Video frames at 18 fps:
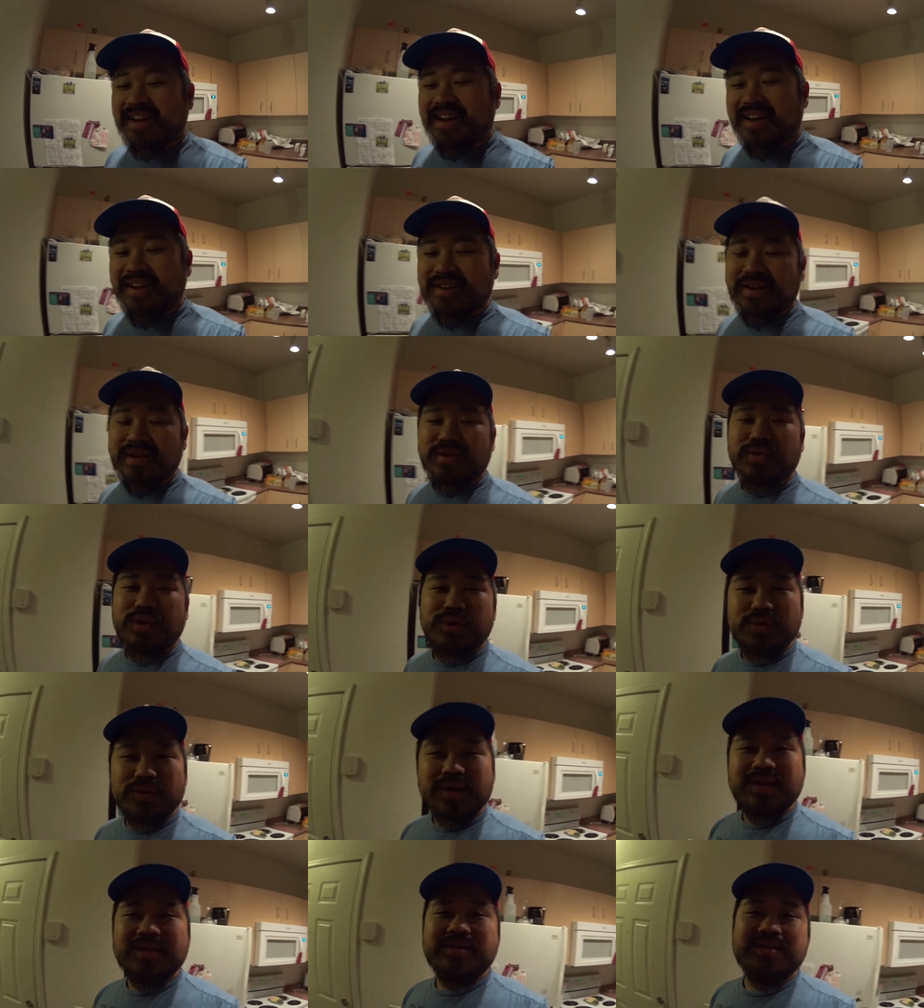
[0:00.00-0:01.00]
and another
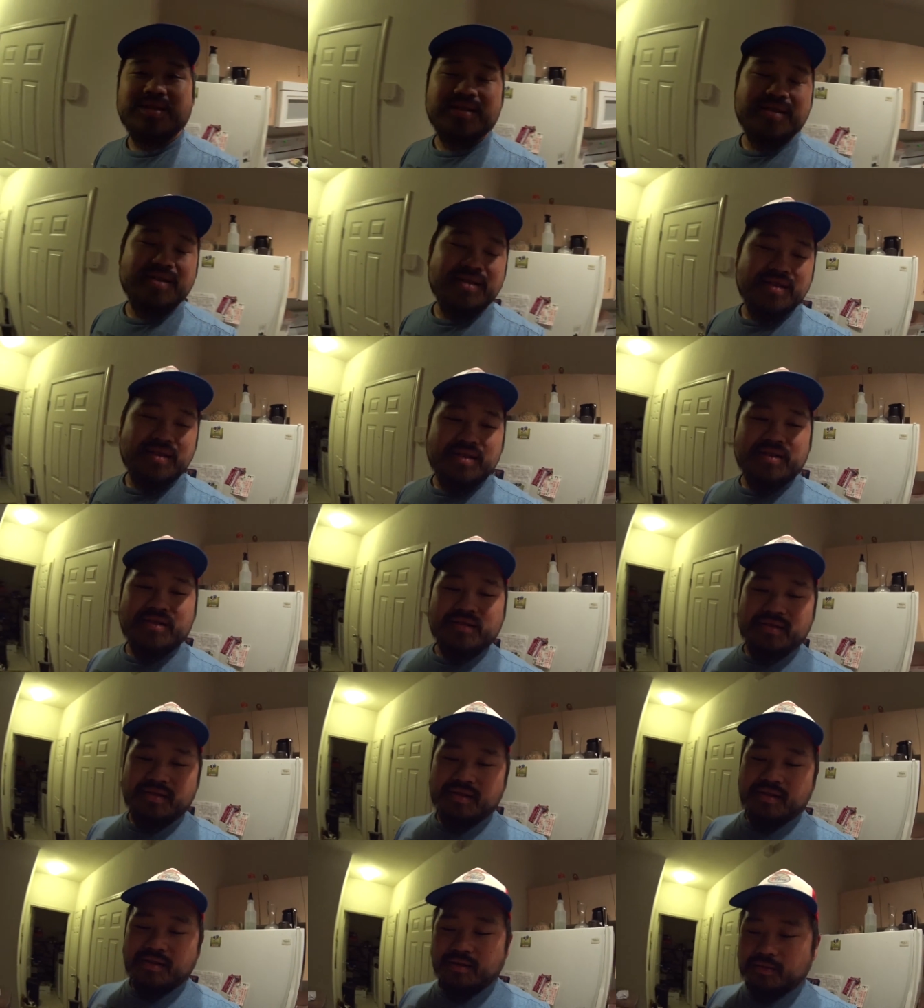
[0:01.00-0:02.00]
request.
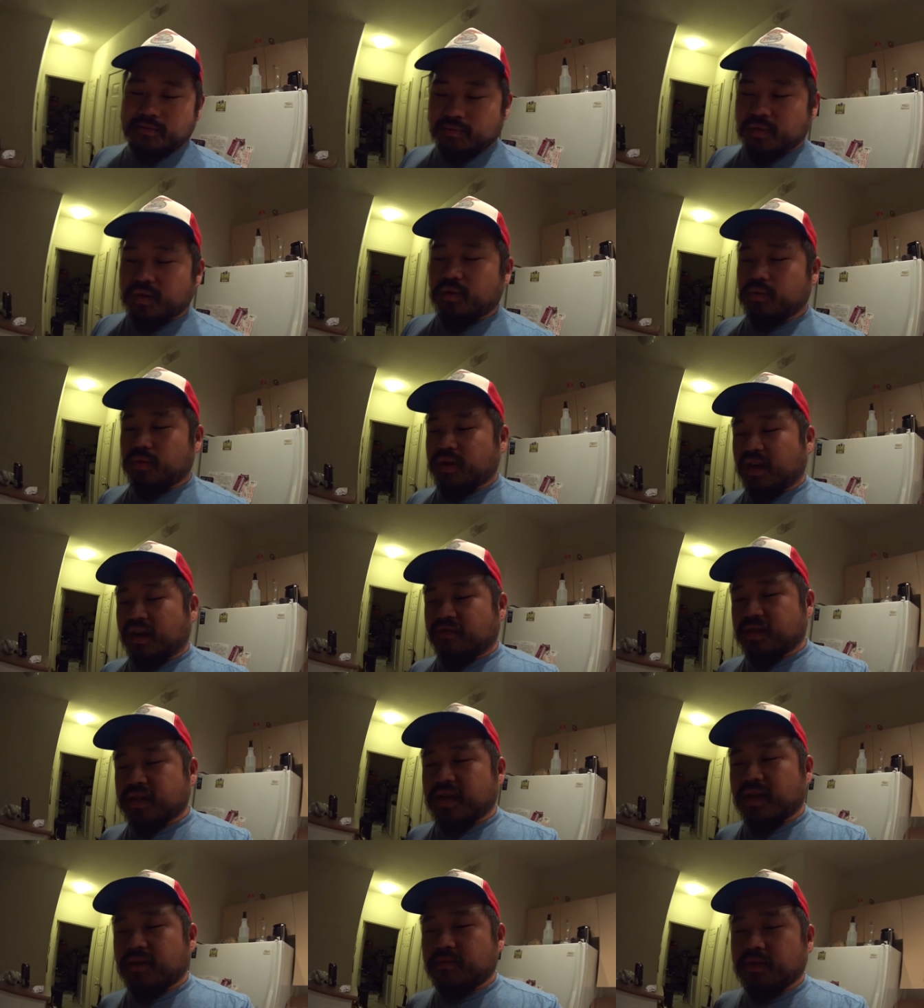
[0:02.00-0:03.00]
So then we have
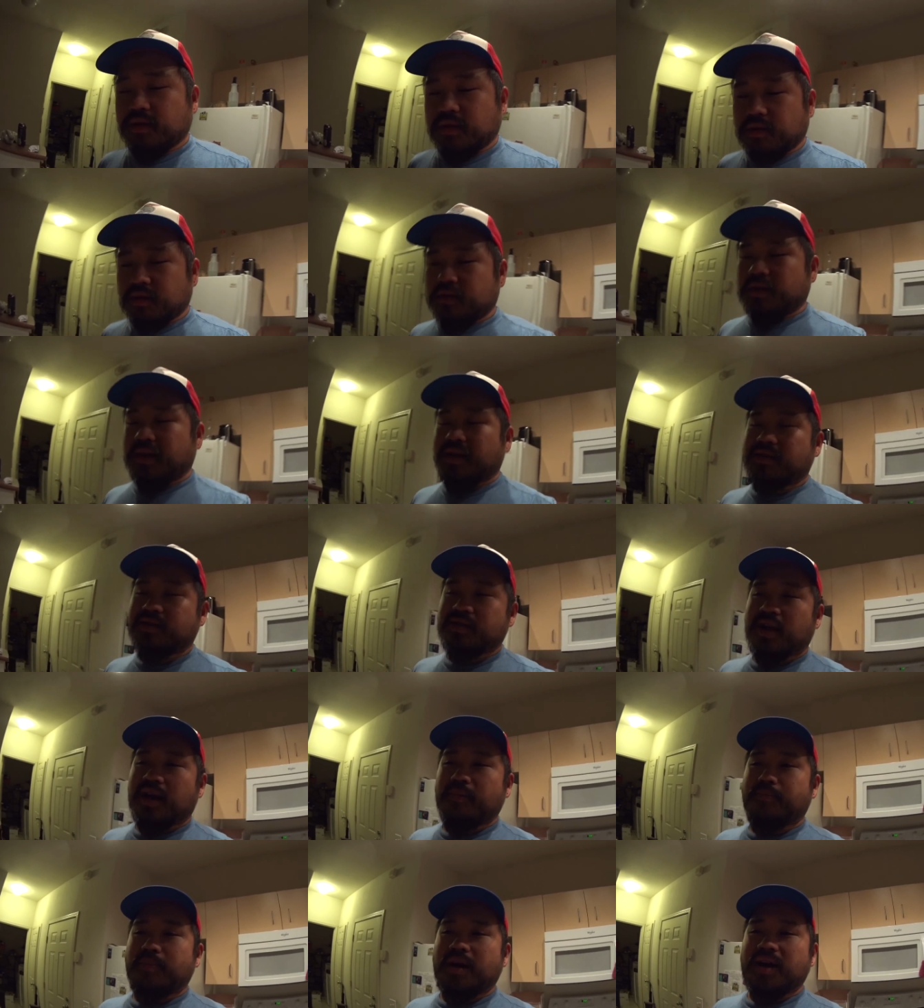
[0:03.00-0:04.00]
time to like
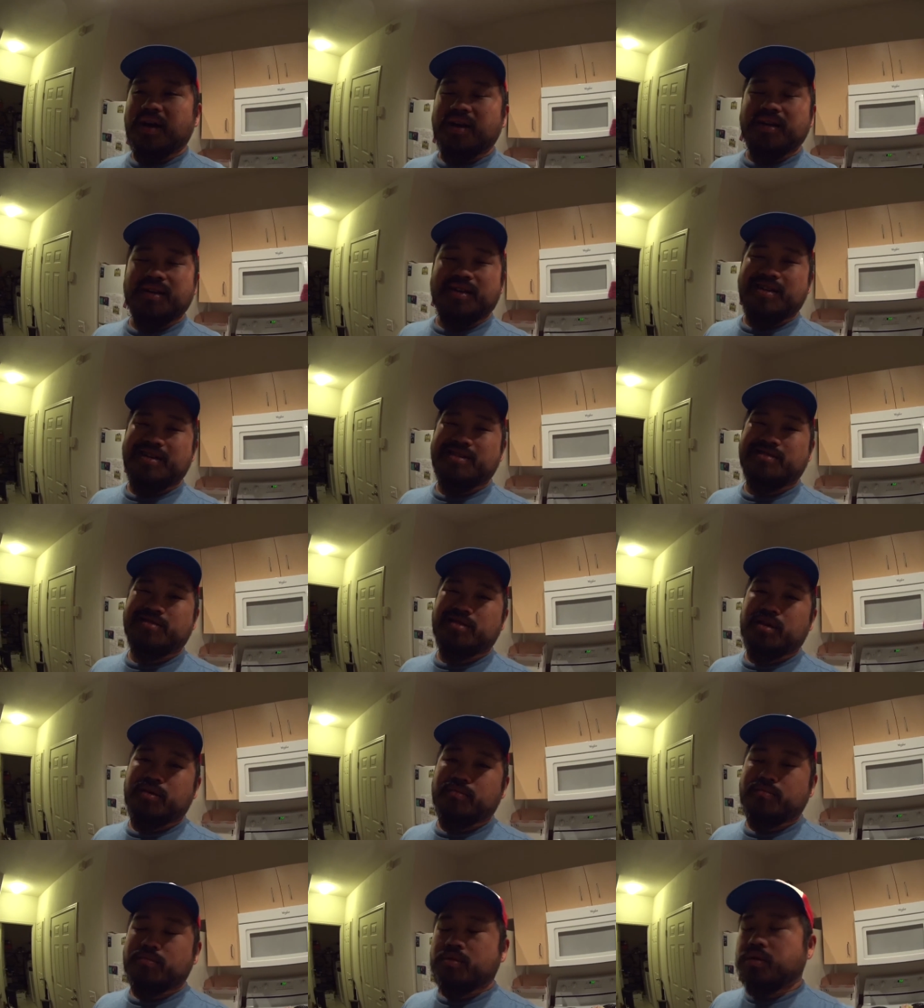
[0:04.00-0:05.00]
stop by and eat
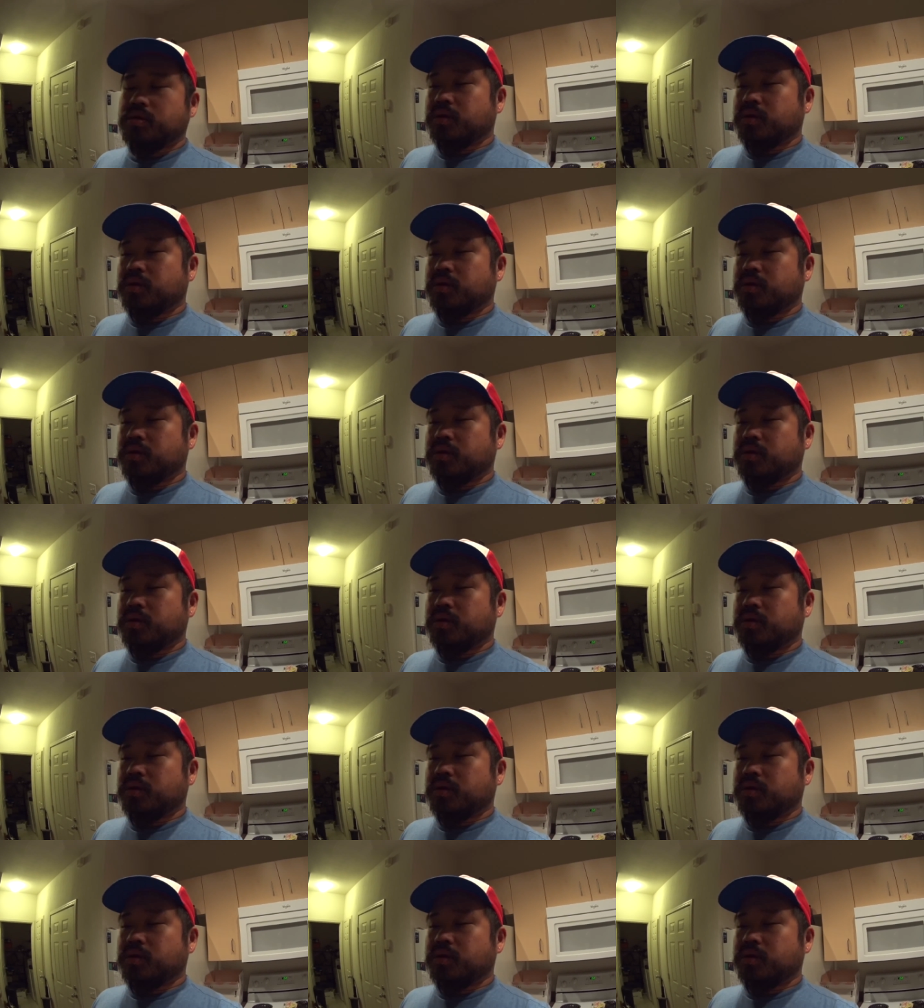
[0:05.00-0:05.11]
something.